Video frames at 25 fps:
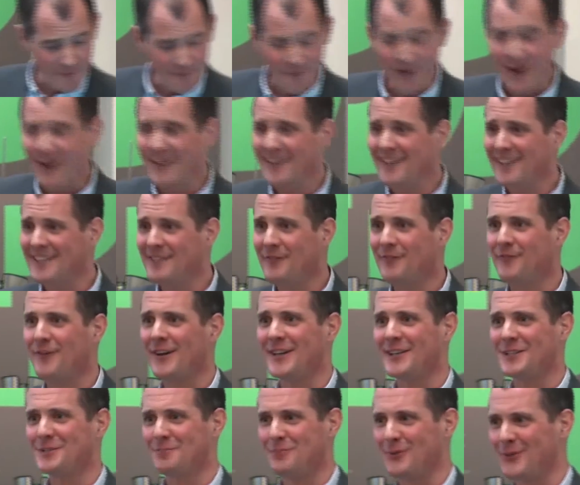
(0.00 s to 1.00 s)
finally,
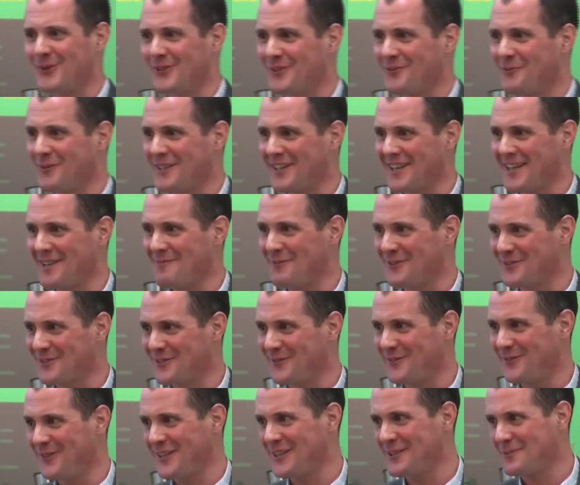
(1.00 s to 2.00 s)
Facebook. We came onto
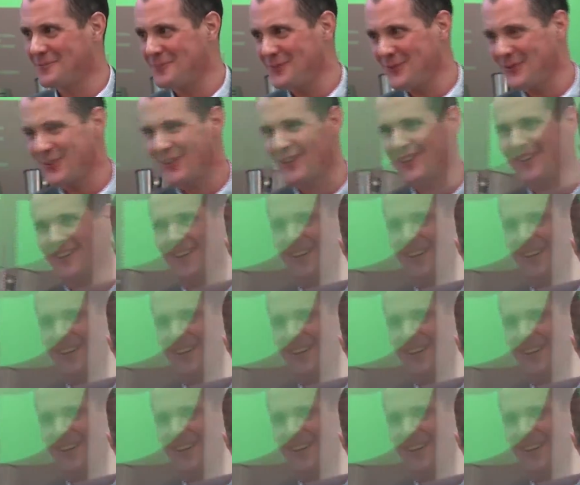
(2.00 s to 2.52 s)
Facebook.